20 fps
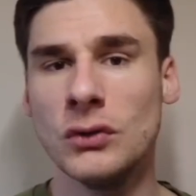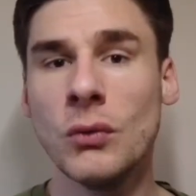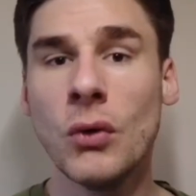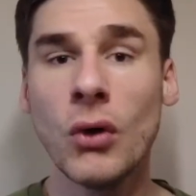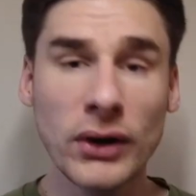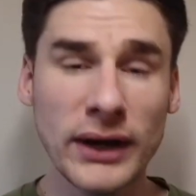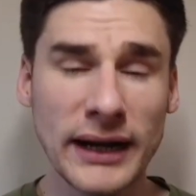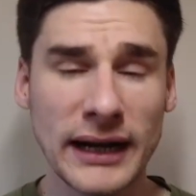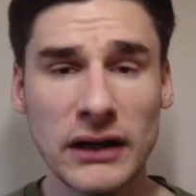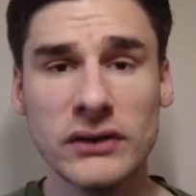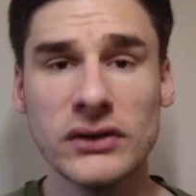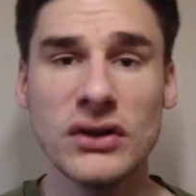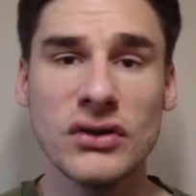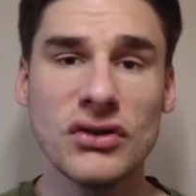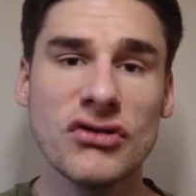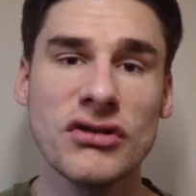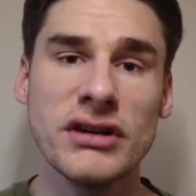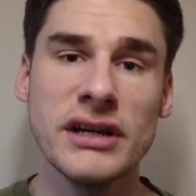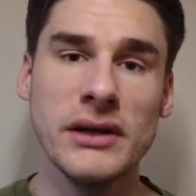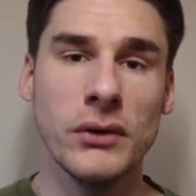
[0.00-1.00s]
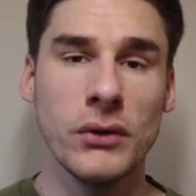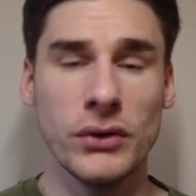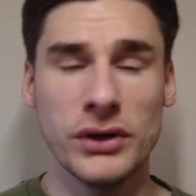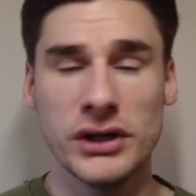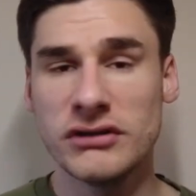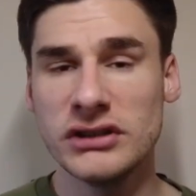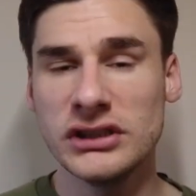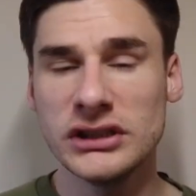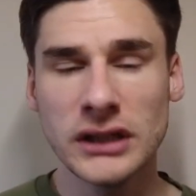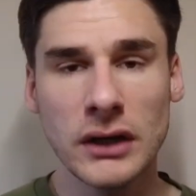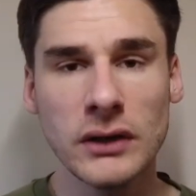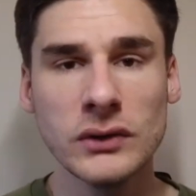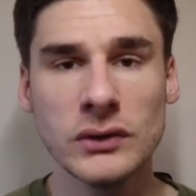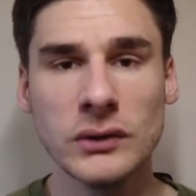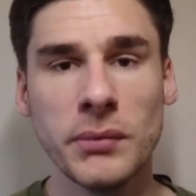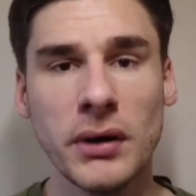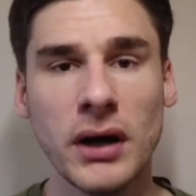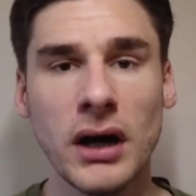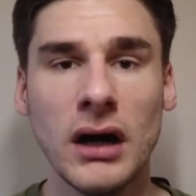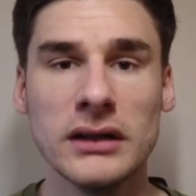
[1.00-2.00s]
walking out on the street or you're in your local
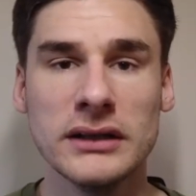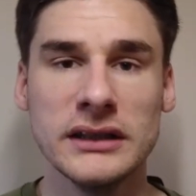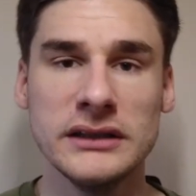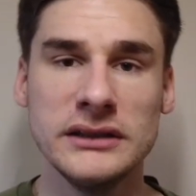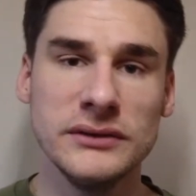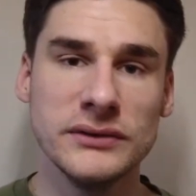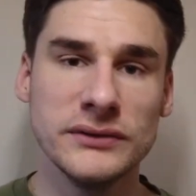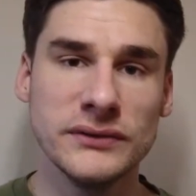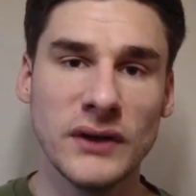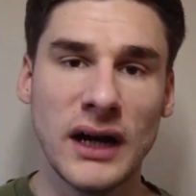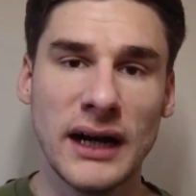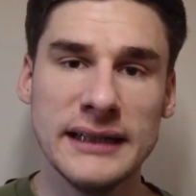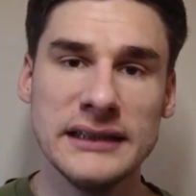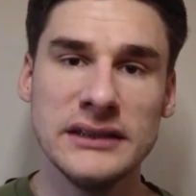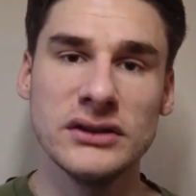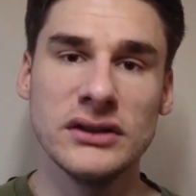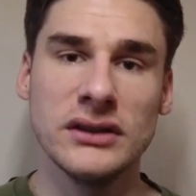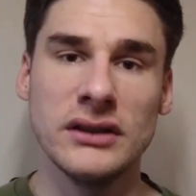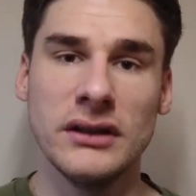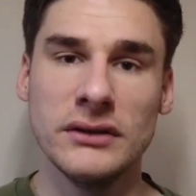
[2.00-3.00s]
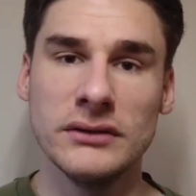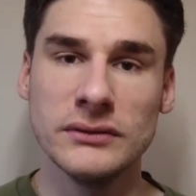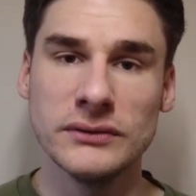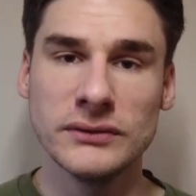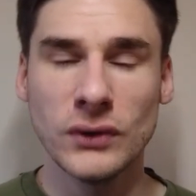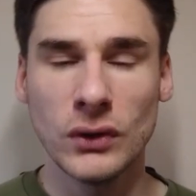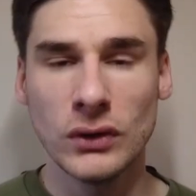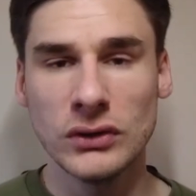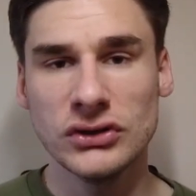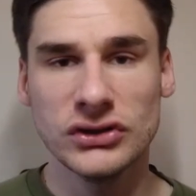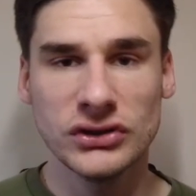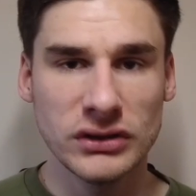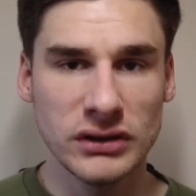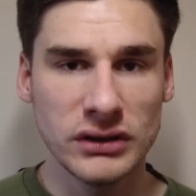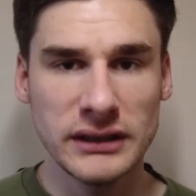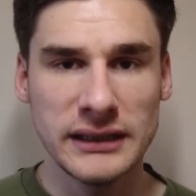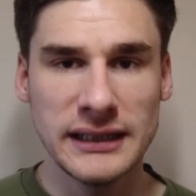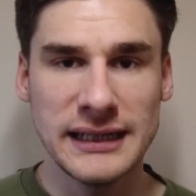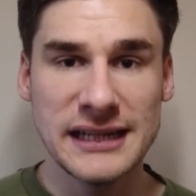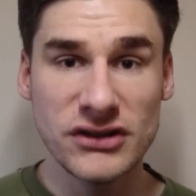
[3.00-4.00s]
park and you find an
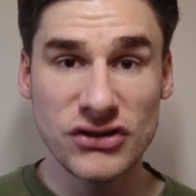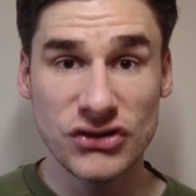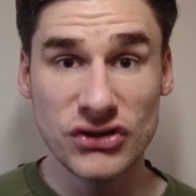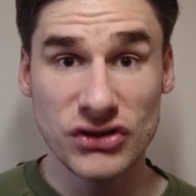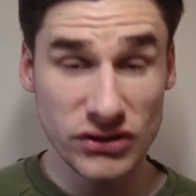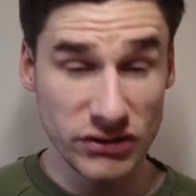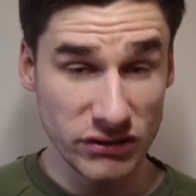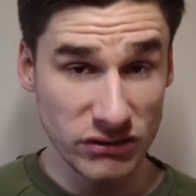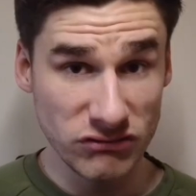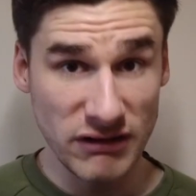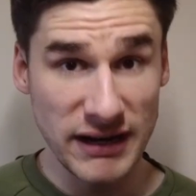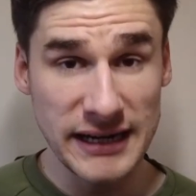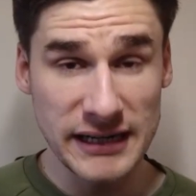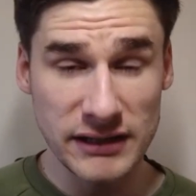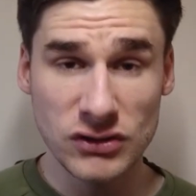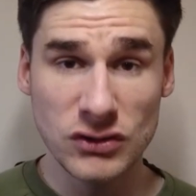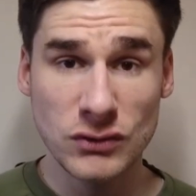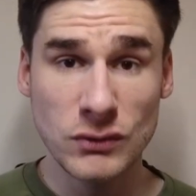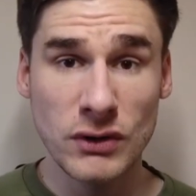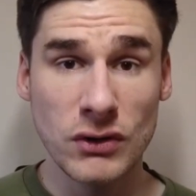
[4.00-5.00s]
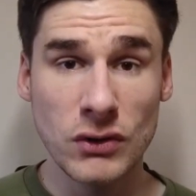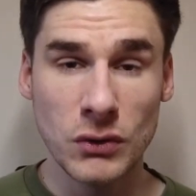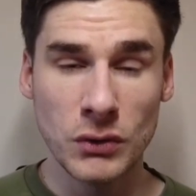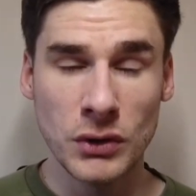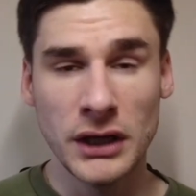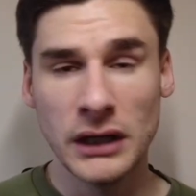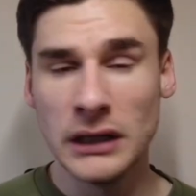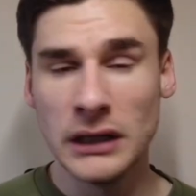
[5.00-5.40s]
unfortunate injured grey squirrel.